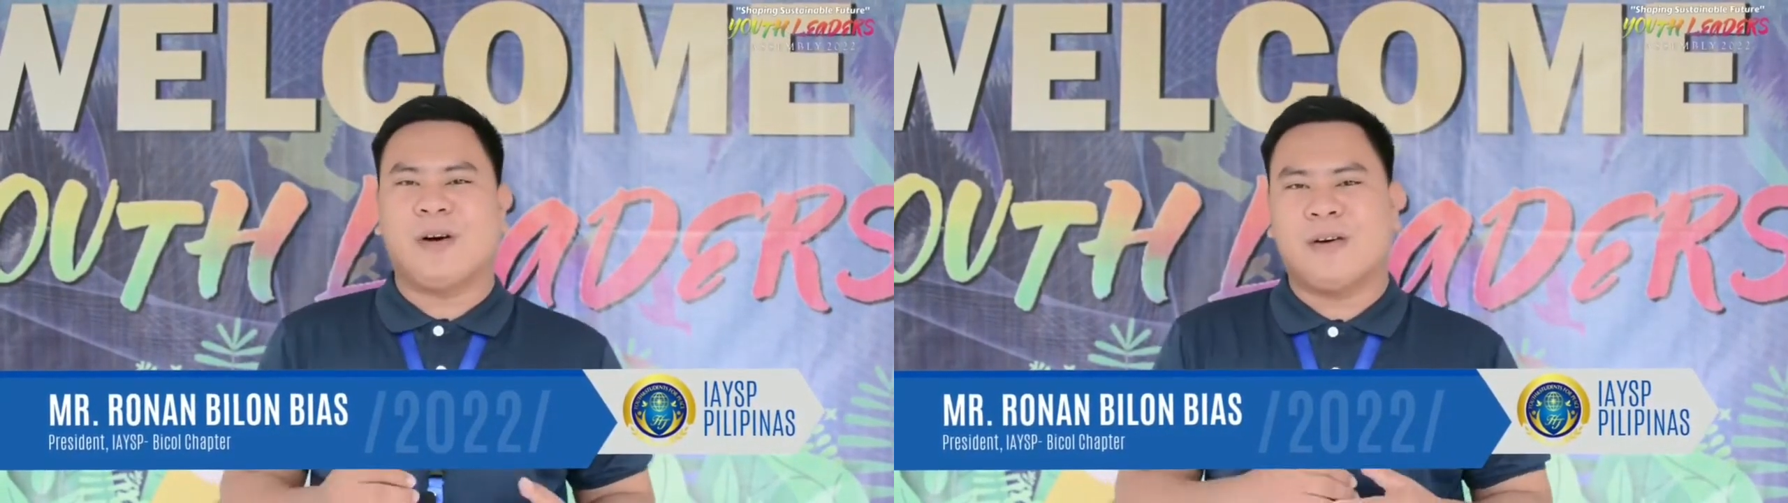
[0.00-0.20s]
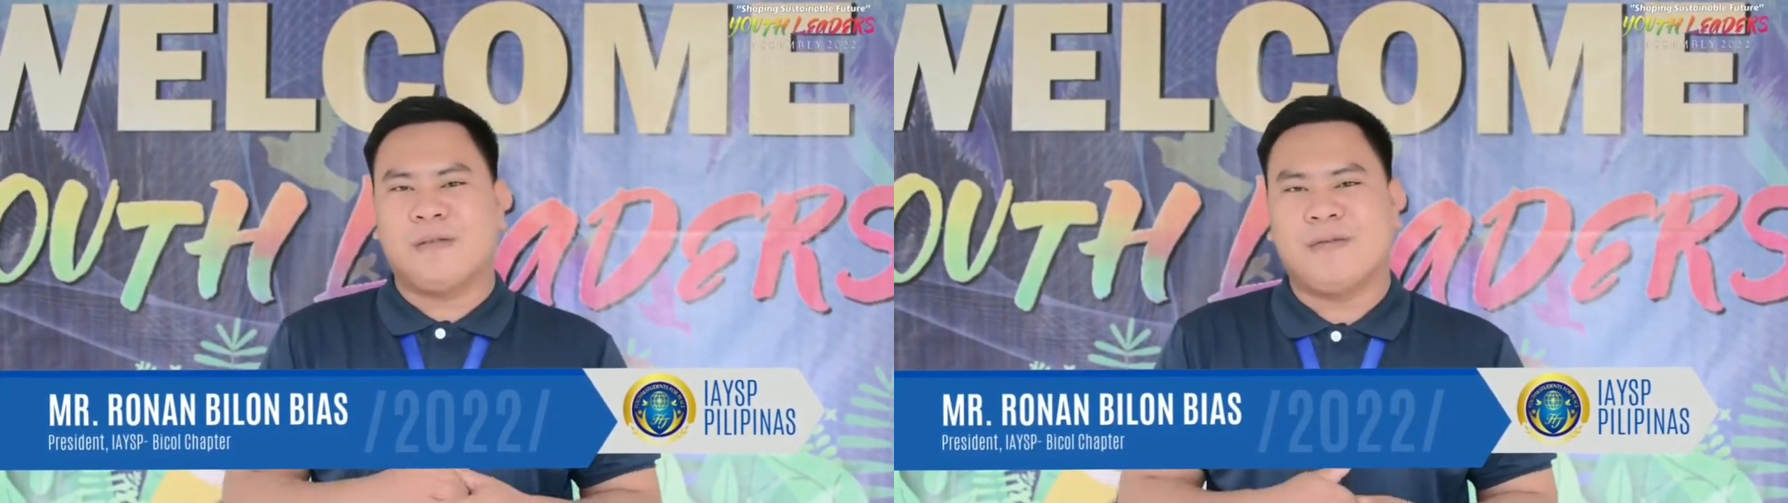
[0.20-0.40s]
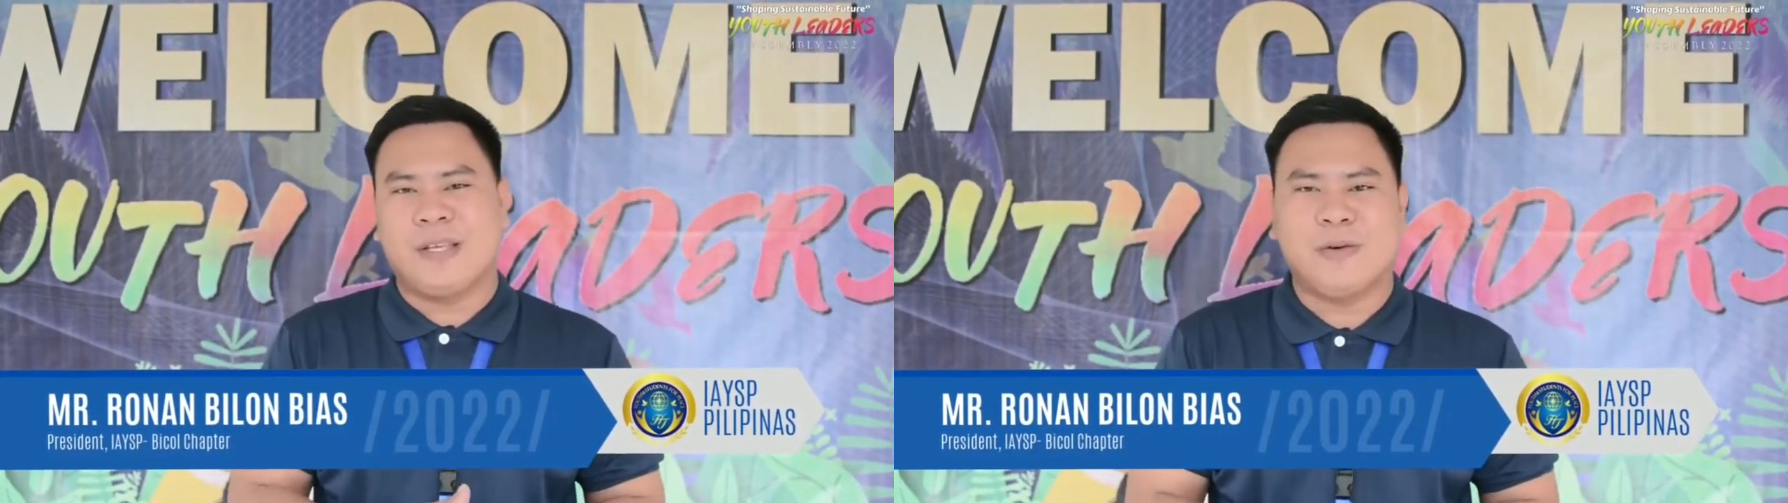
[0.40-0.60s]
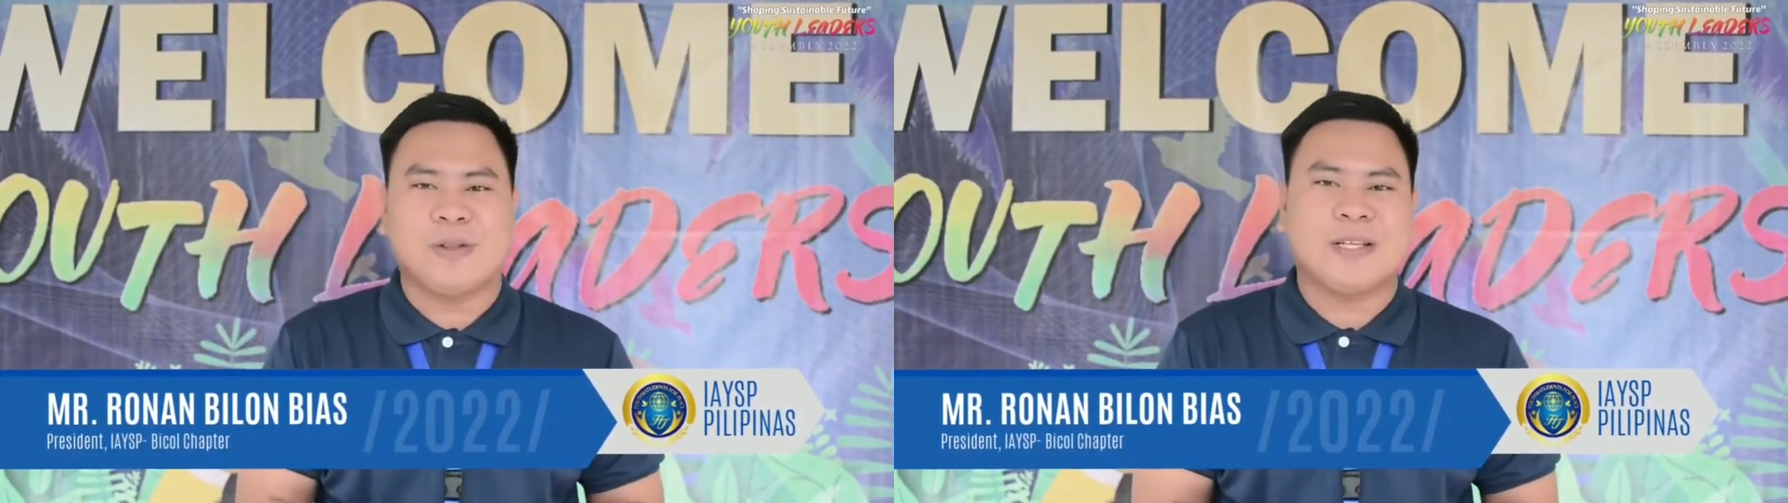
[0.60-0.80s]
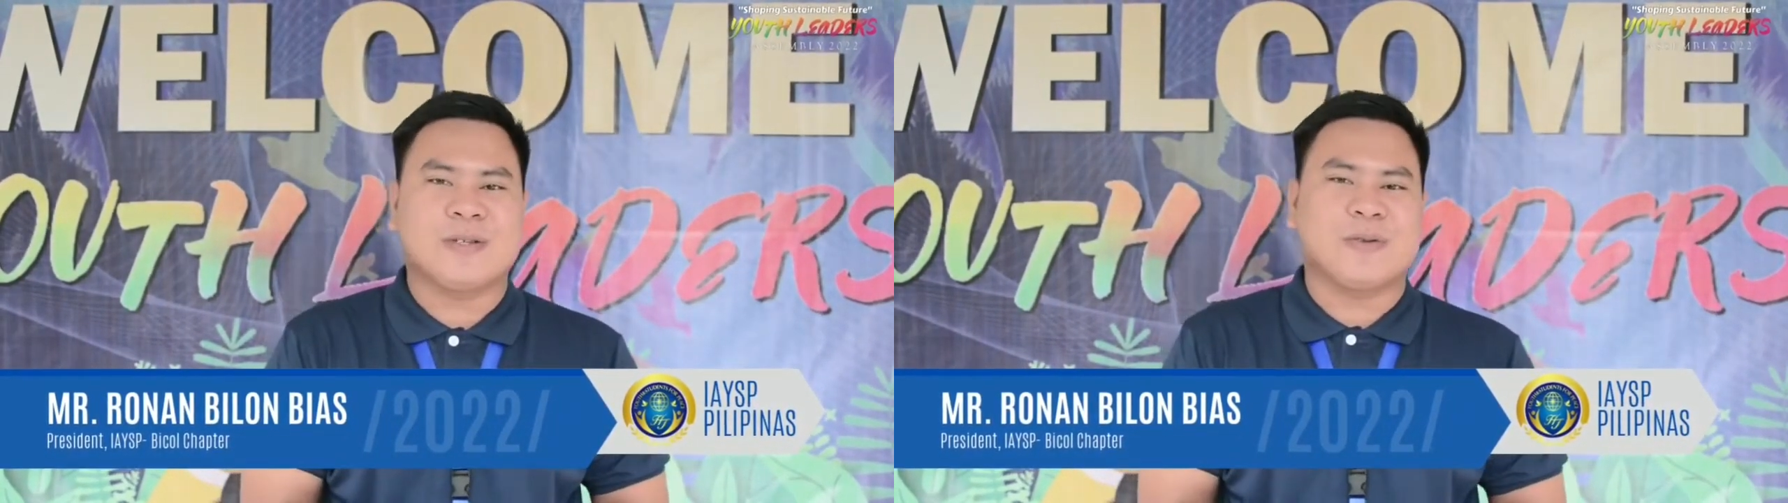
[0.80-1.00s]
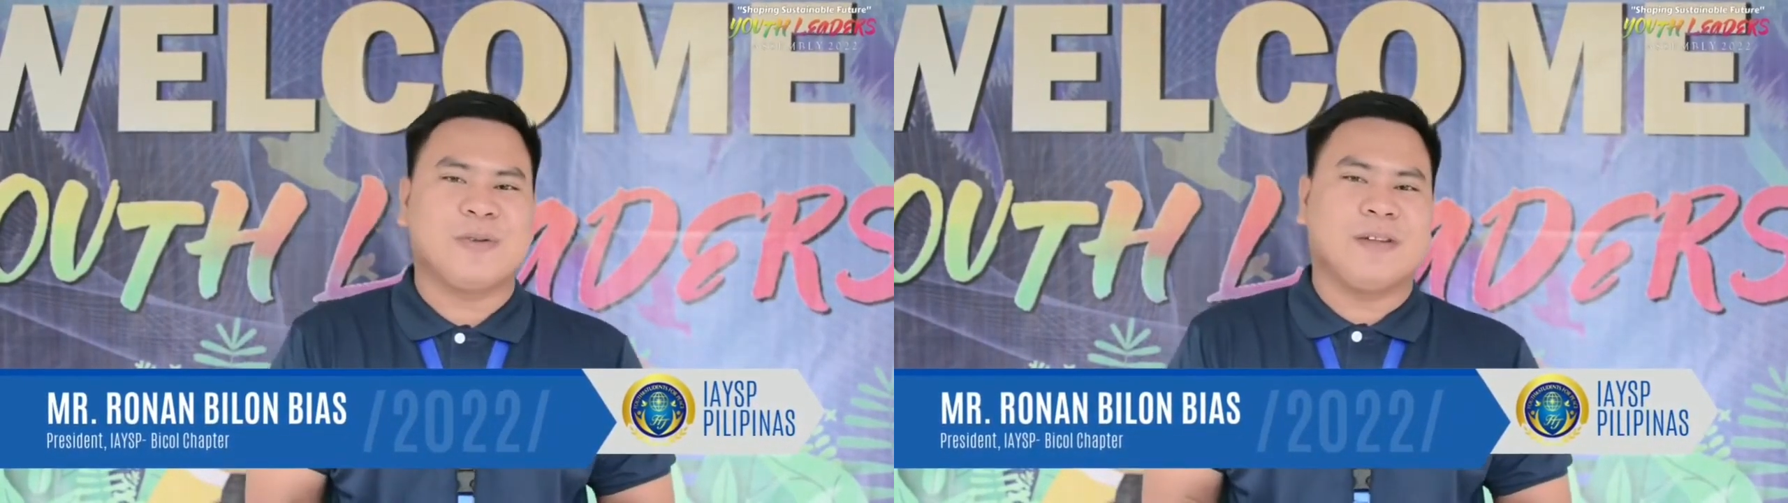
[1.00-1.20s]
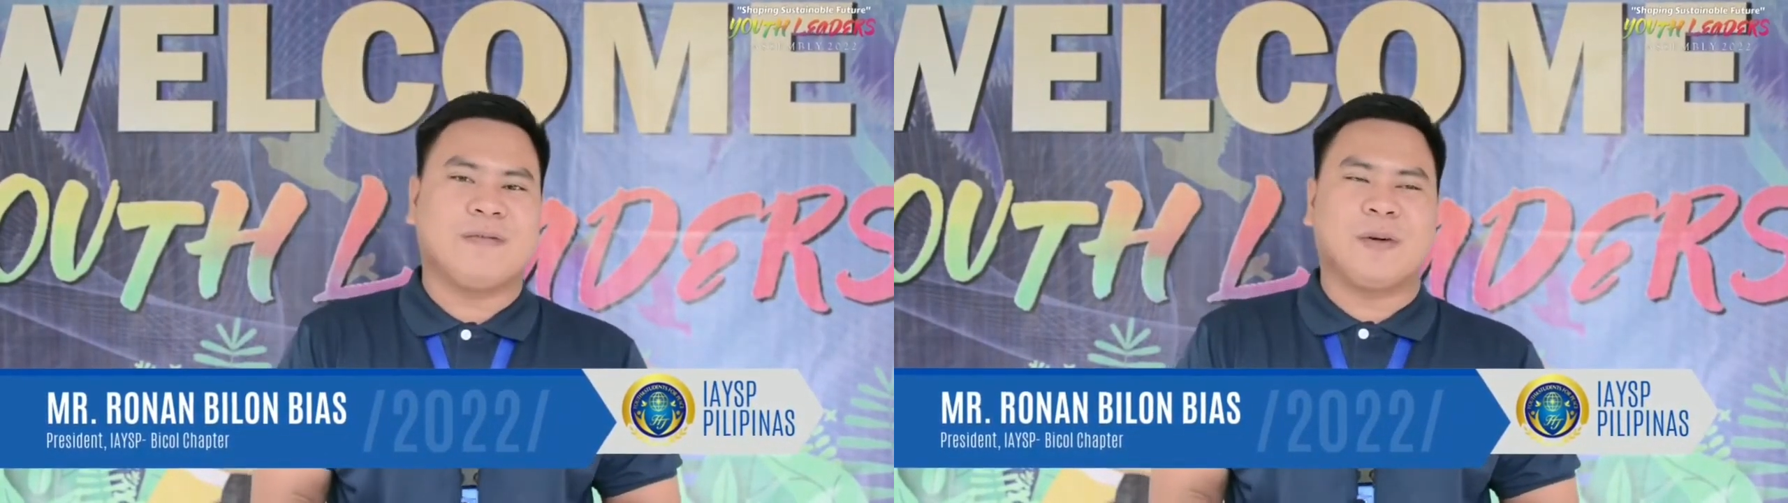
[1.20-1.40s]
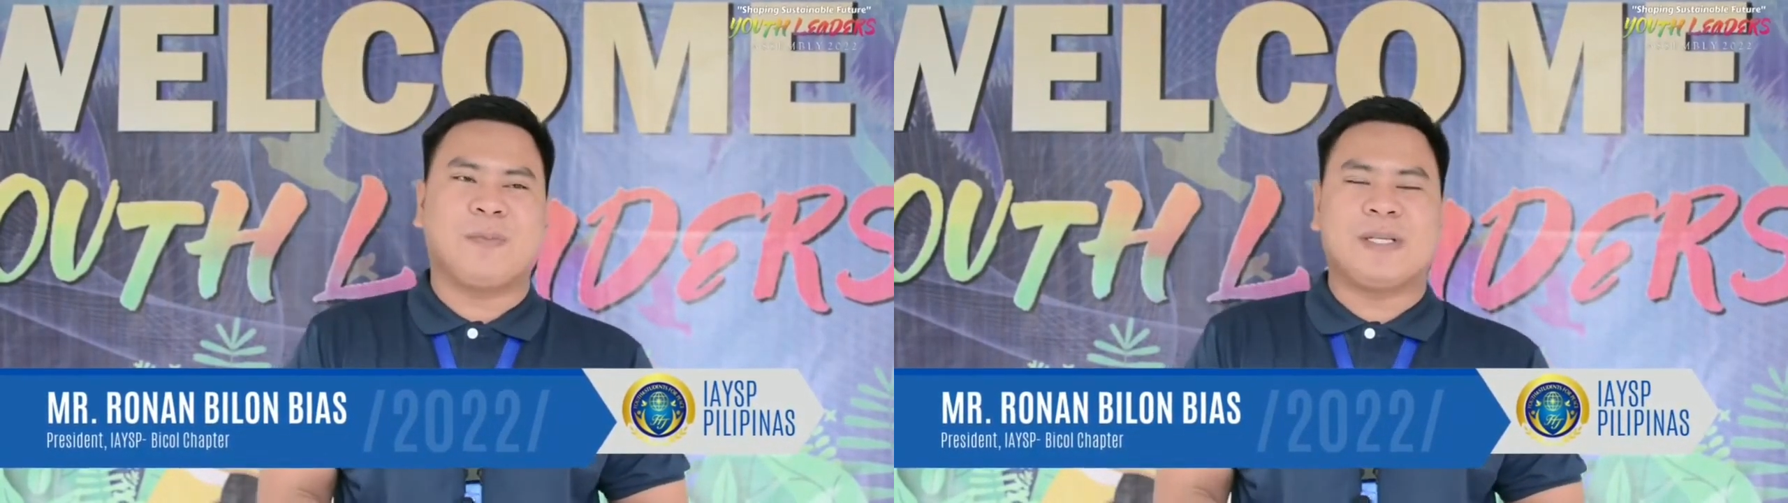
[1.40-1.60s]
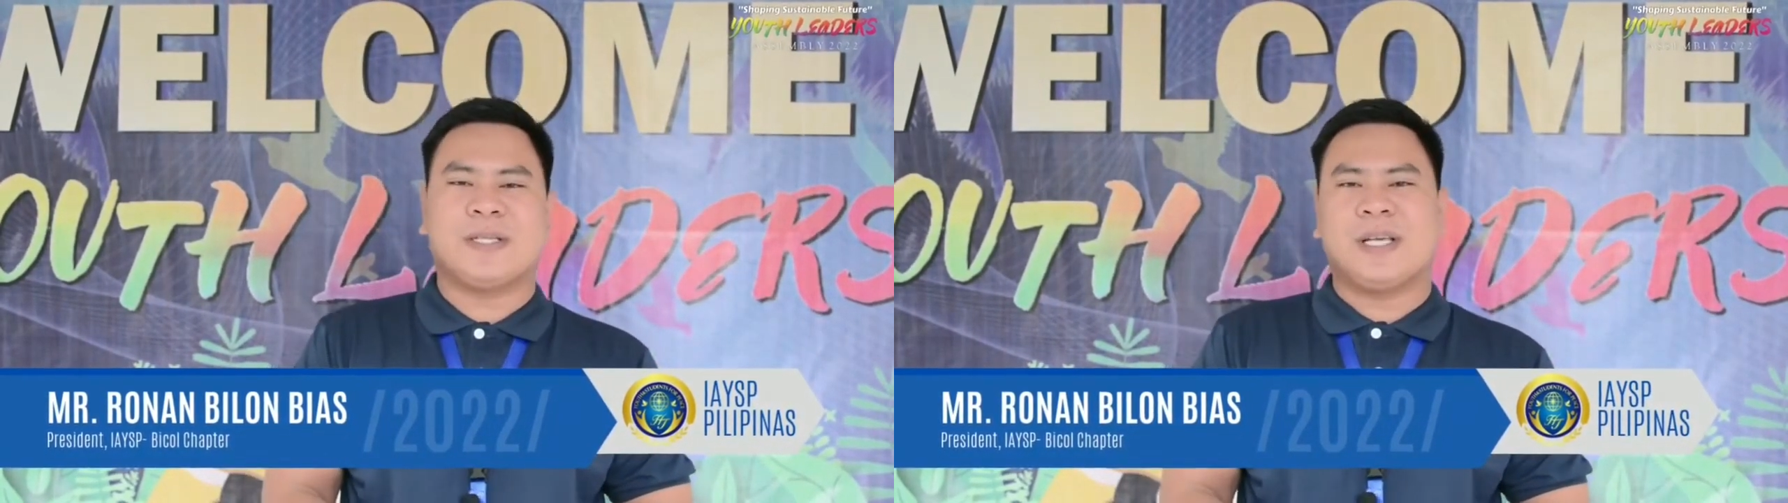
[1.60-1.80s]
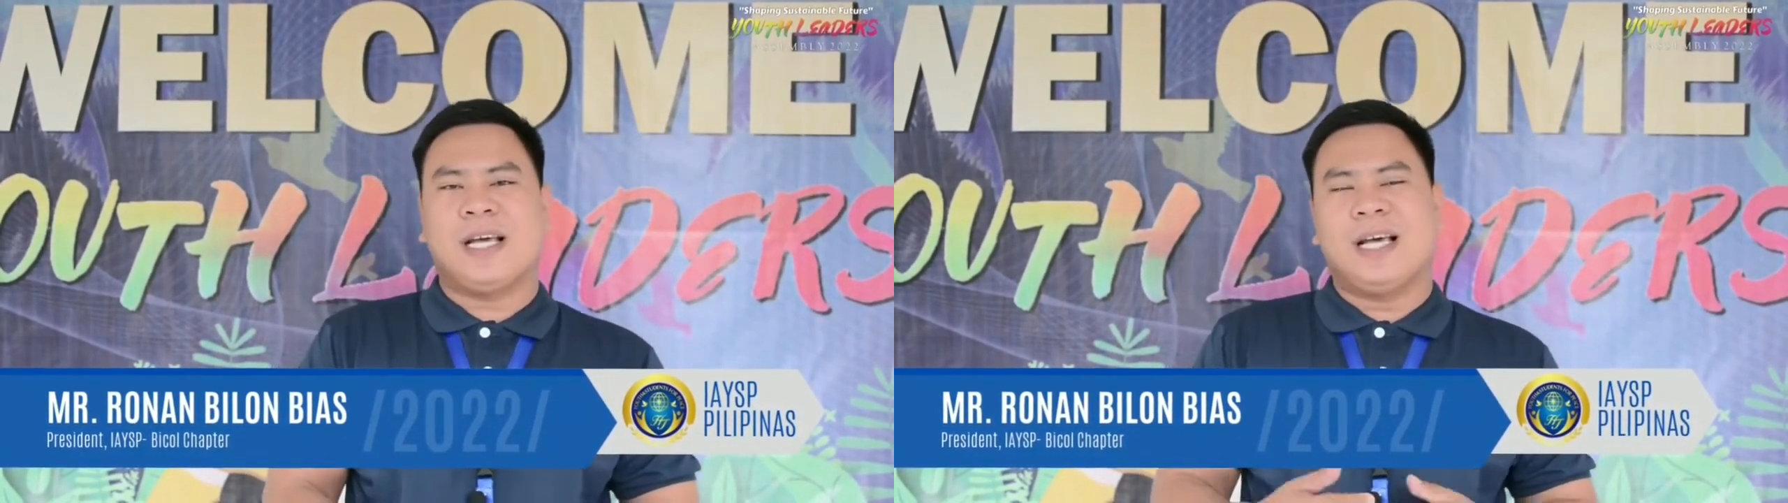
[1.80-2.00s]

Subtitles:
of the Youth and Student for Peace